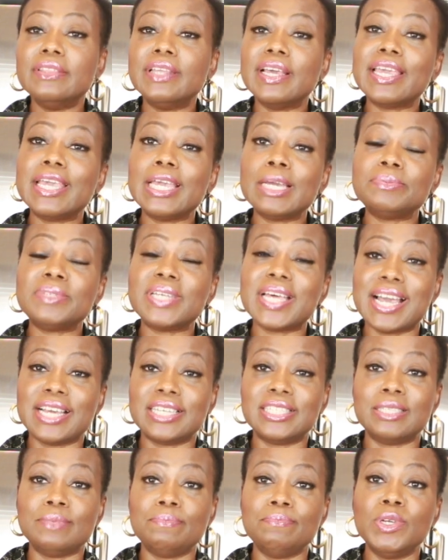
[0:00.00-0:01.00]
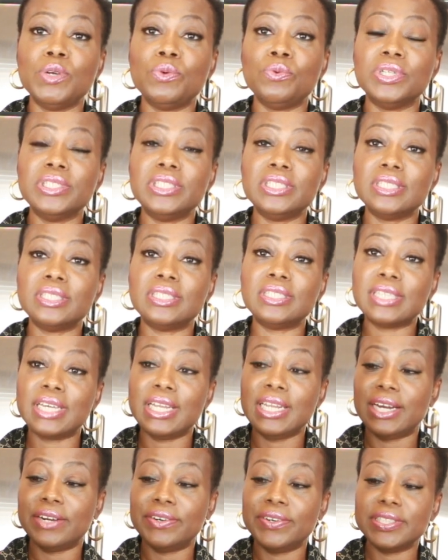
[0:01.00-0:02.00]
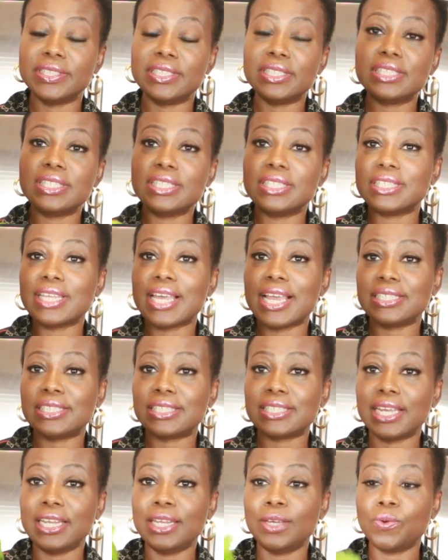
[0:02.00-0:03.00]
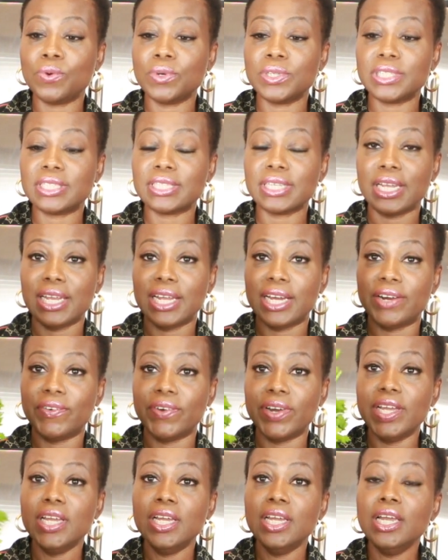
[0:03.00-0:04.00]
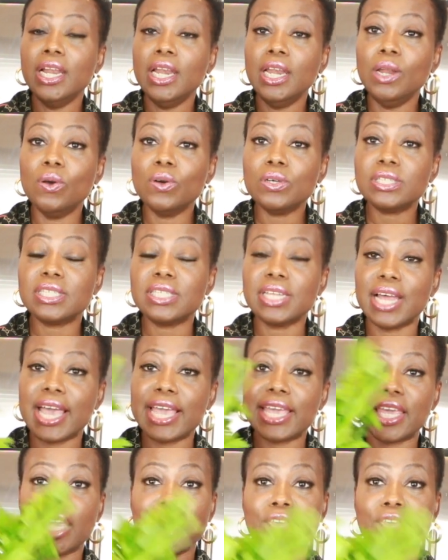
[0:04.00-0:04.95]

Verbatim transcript: they kept asking me what is celery. This is exactly what celery looks like.